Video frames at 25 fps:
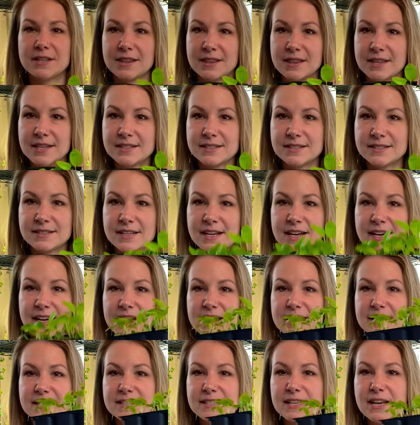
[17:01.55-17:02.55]
this
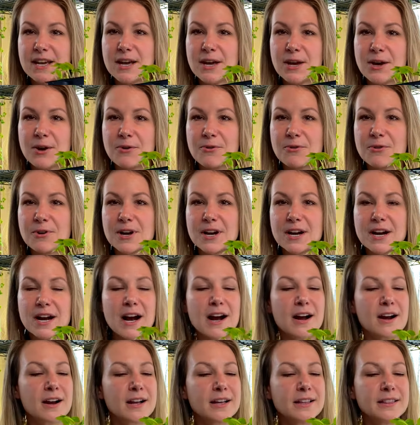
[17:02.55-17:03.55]
size, or
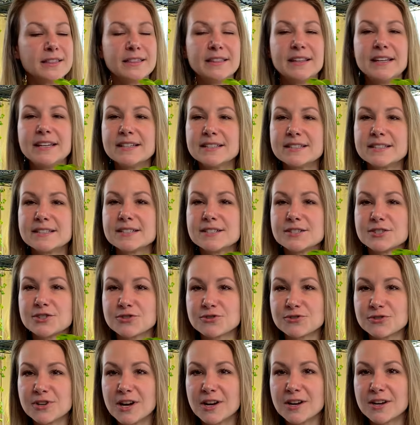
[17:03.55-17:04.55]
are at least
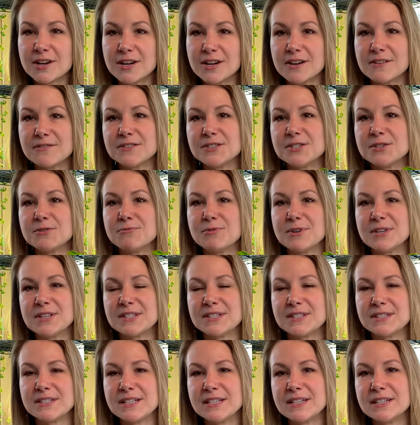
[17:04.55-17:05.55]
strong enough to
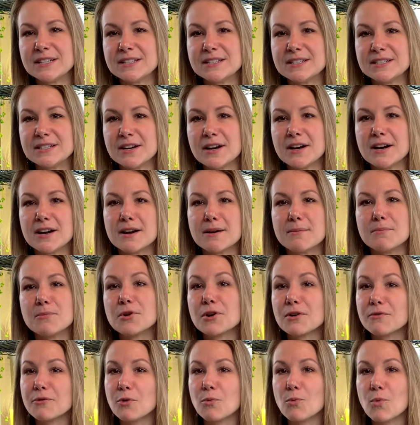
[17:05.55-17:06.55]
withstand
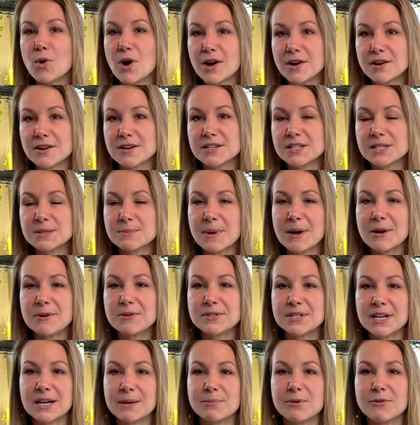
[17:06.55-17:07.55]
more of a water spout
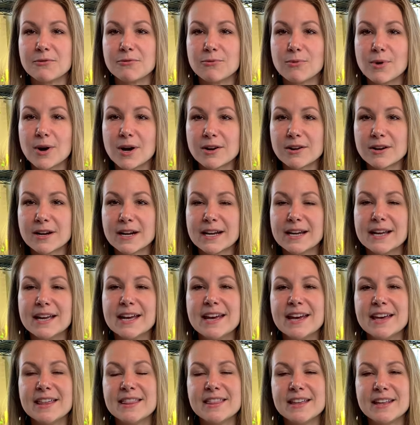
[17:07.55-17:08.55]
type of watering,
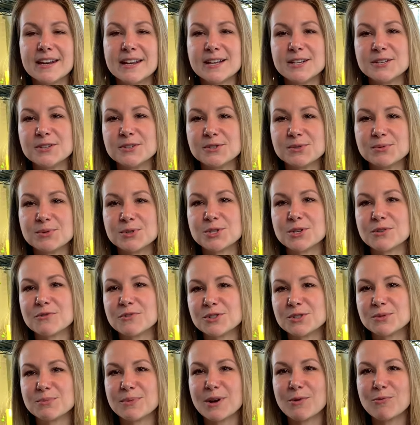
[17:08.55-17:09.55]
then I do switch over
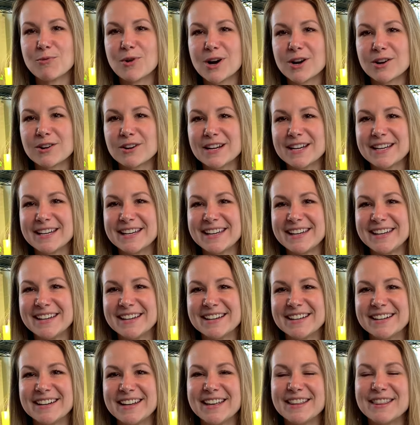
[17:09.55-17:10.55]
to my watering
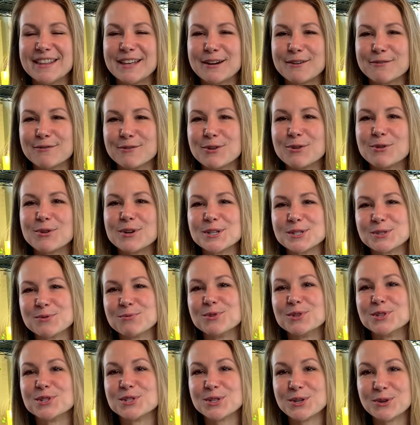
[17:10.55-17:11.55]
can, and that of course
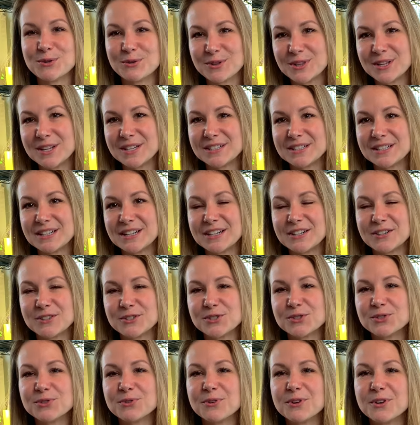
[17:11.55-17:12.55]
will soak the entire
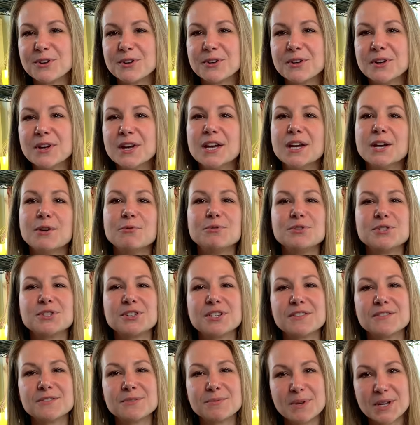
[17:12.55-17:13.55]
soil, which
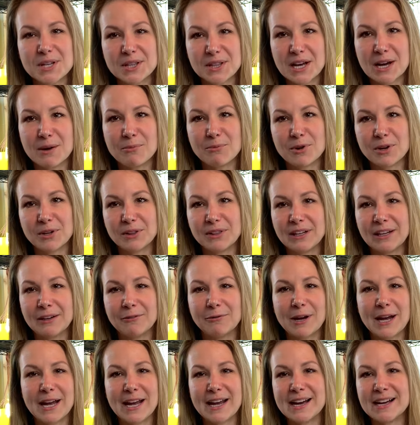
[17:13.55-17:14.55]
gives me a lot more
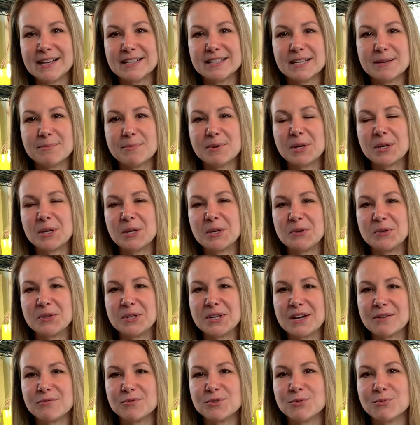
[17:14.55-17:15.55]
leeway. I typically only
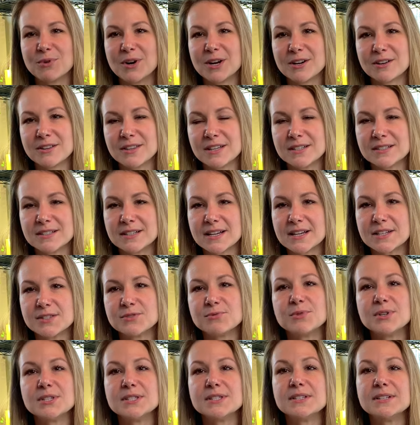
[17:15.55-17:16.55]
have to water these guys
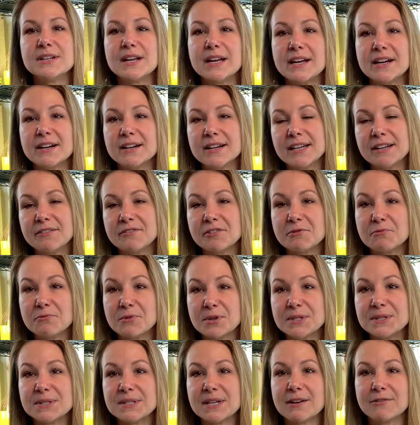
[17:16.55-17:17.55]
once a day, or even
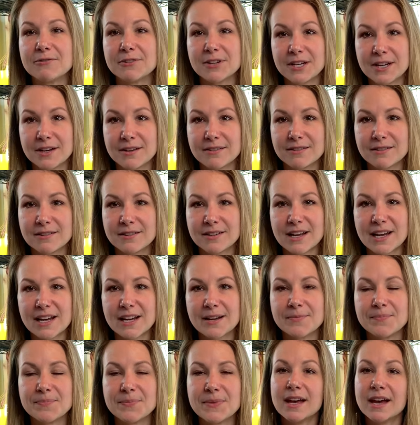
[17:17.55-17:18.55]
once every other
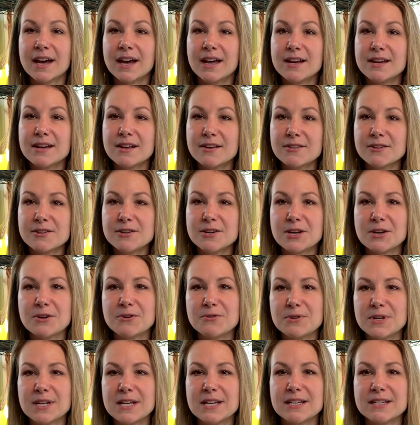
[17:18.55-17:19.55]
day. Another
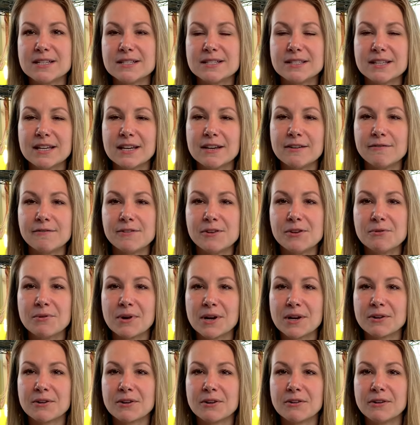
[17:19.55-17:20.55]
note is if you
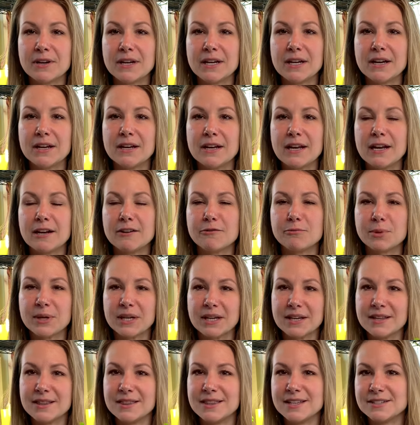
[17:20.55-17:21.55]
are growing a native
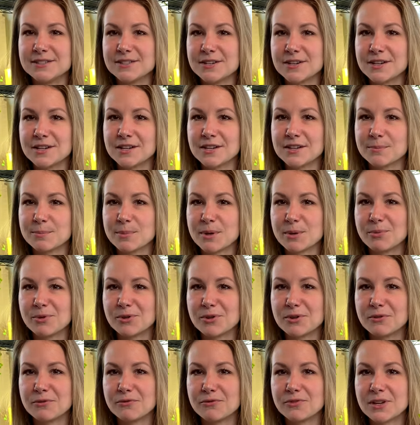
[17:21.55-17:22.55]
plant, these are purple
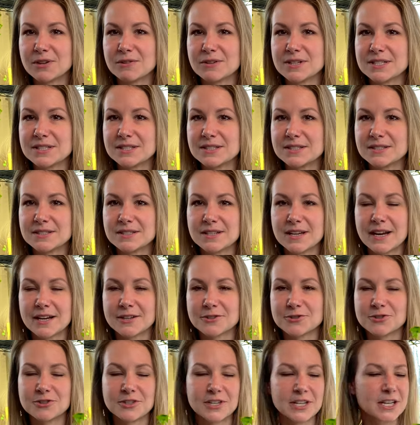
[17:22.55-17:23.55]
coneflowers
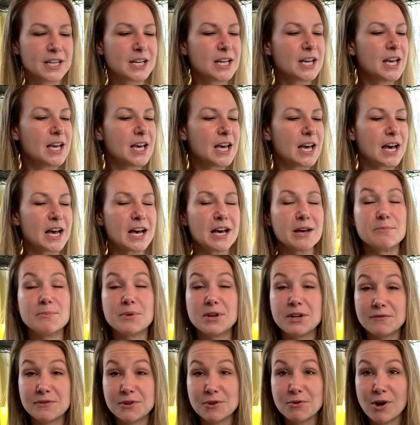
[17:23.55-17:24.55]
actually, but
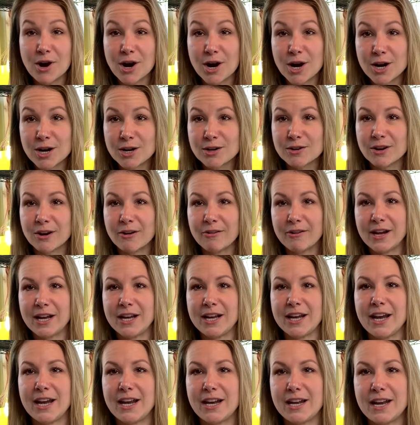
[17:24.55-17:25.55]
if you are growing
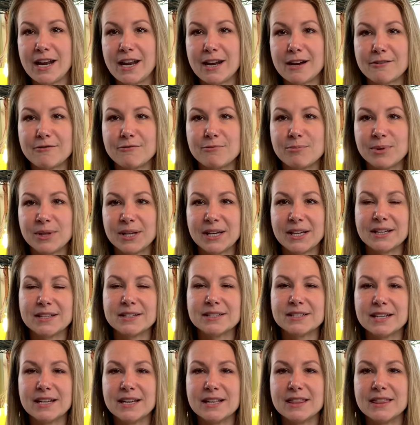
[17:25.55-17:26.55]
a native
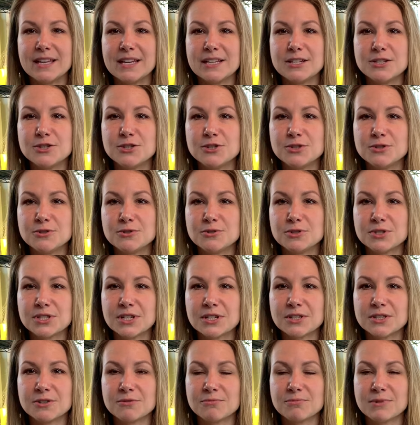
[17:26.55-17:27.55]
plant and they do
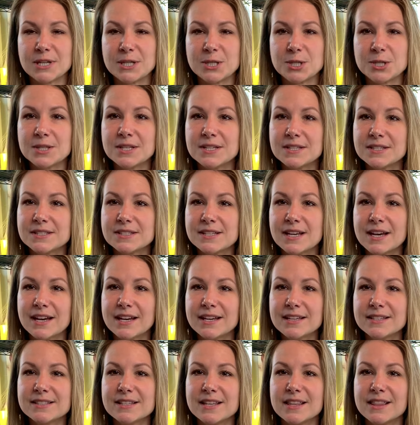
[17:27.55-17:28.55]
start to reach this
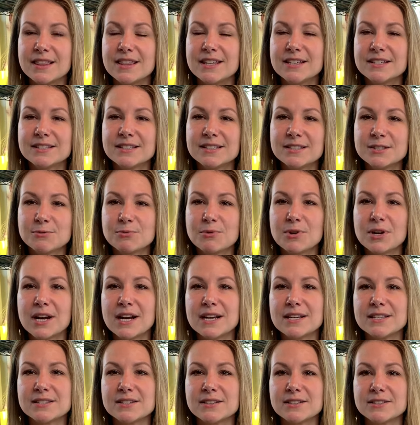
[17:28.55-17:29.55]
size, this is where
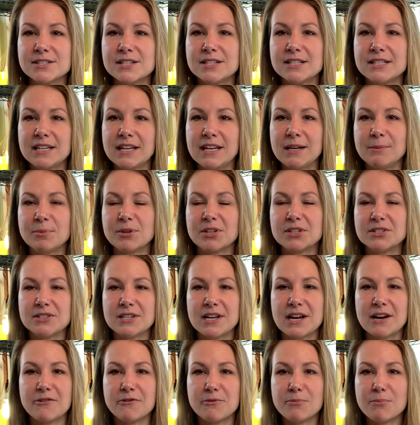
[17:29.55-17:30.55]
I start to taper
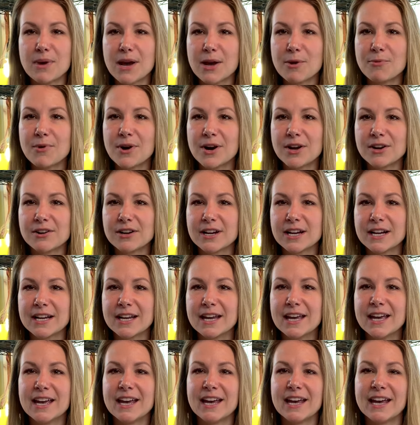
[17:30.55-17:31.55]
down my watering,
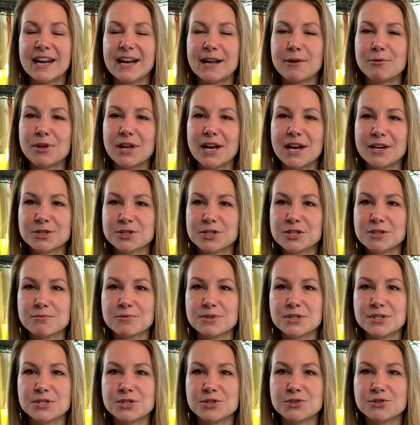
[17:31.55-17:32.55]
and I will actually
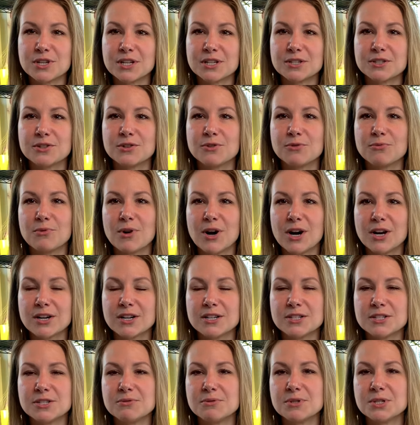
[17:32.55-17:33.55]
restrict the water
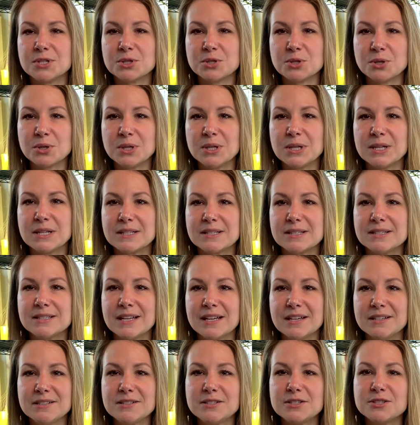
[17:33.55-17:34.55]
to a certain
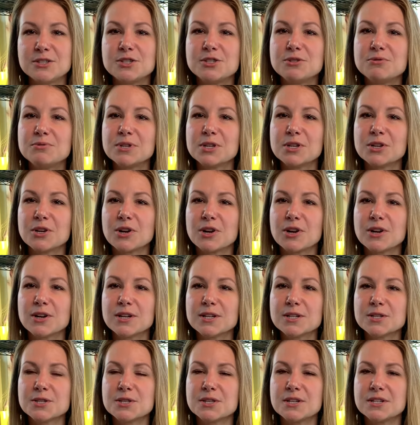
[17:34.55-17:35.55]
extent to
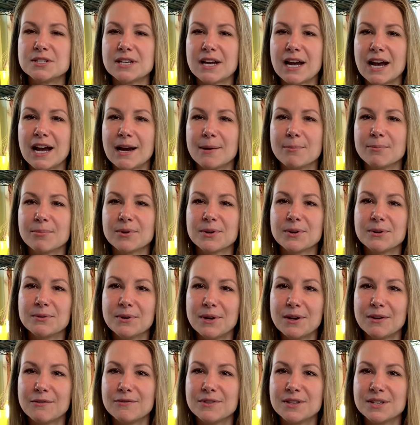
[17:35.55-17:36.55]
encourage the taproot
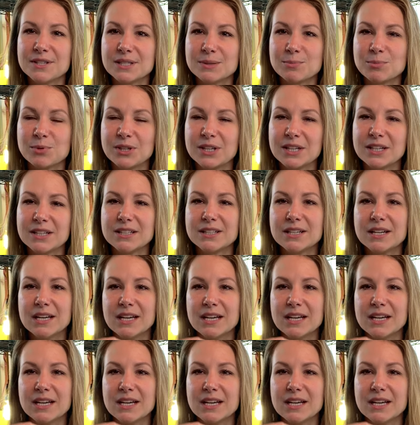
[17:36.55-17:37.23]
of this plant